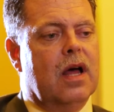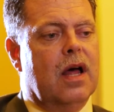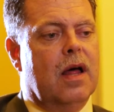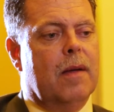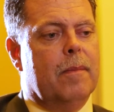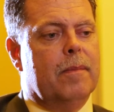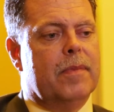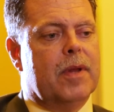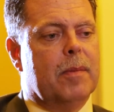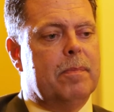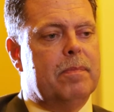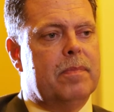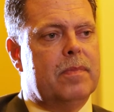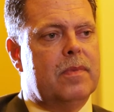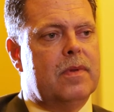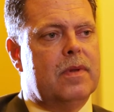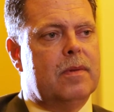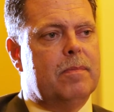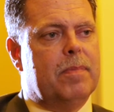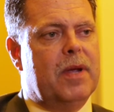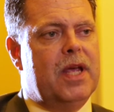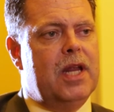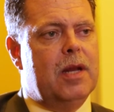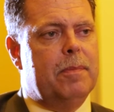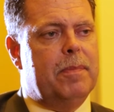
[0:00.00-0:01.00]
the
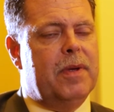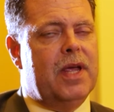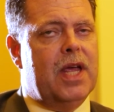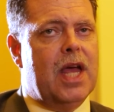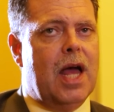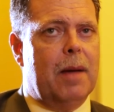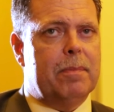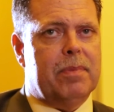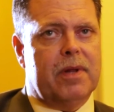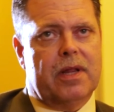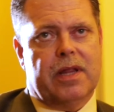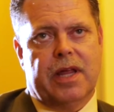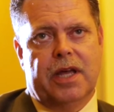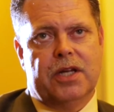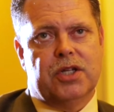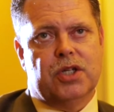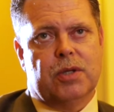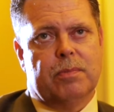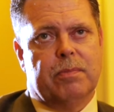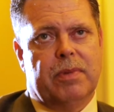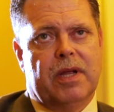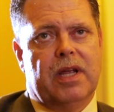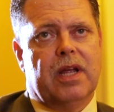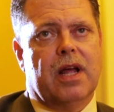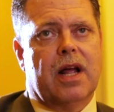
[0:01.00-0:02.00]
P2P
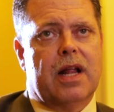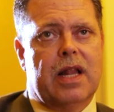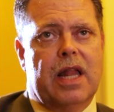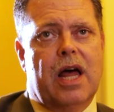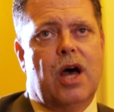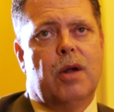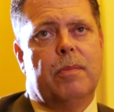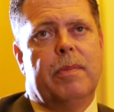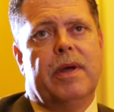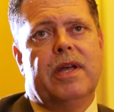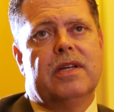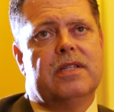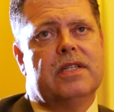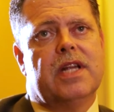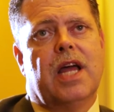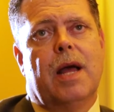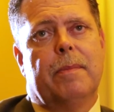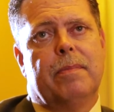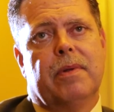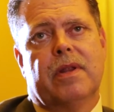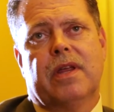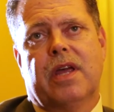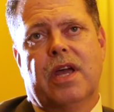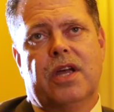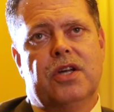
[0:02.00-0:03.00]
application, being a cloud-based
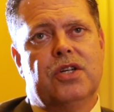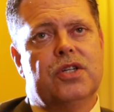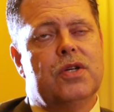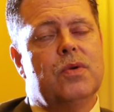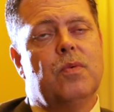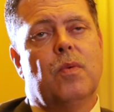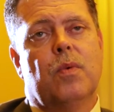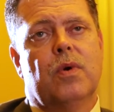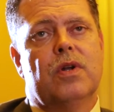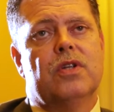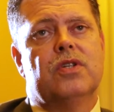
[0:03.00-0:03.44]
application,